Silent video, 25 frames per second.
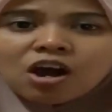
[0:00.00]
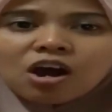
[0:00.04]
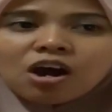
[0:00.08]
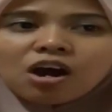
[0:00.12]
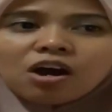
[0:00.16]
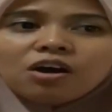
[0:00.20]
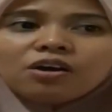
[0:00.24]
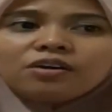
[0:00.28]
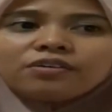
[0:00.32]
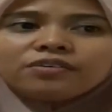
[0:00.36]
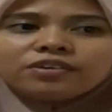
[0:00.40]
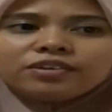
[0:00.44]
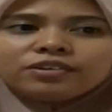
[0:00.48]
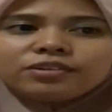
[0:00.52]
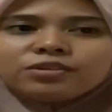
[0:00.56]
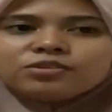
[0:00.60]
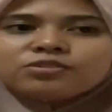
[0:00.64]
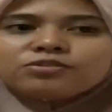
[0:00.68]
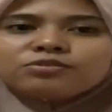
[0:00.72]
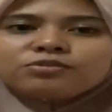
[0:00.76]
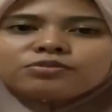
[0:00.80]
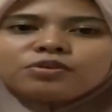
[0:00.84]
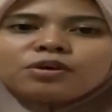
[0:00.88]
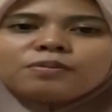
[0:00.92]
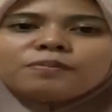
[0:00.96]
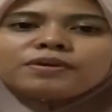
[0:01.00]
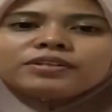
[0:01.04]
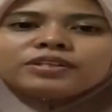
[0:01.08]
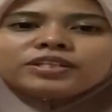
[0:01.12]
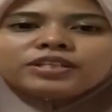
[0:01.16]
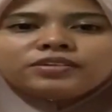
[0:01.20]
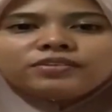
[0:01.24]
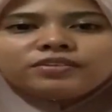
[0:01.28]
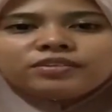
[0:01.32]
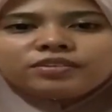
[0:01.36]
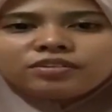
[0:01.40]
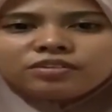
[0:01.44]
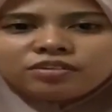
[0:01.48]
or reduce raw
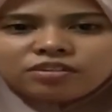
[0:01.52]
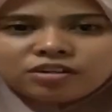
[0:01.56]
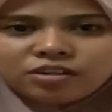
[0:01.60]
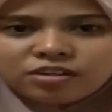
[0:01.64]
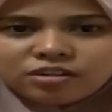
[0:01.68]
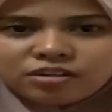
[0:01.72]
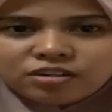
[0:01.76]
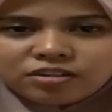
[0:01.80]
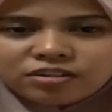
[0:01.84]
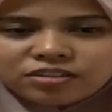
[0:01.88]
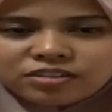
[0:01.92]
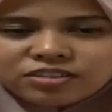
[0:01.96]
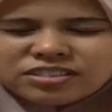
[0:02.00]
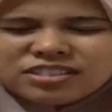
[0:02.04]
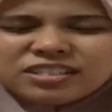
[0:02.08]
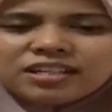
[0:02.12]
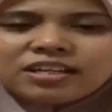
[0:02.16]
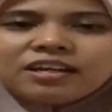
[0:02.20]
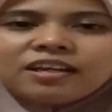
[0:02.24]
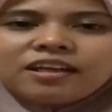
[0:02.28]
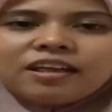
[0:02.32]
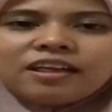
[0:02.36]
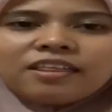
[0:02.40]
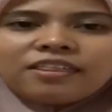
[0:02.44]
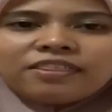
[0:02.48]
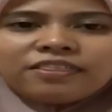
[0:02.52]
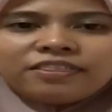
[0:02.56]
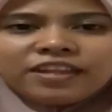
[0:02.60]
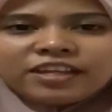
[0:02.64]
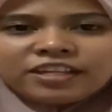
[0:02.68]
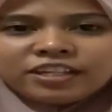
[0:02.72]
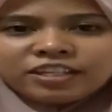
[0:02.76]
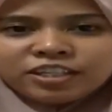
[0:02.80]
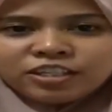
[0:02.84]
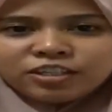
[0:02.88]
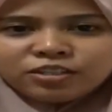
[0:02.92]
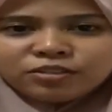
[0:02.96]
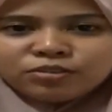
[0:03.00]
material costs. Thank
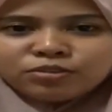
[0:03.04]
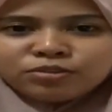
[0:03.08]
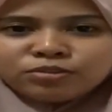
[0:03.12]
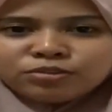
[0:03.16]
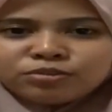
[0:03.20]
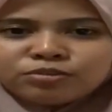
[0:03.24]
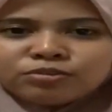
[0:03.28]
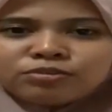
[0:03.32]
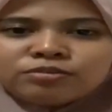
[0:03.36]
you.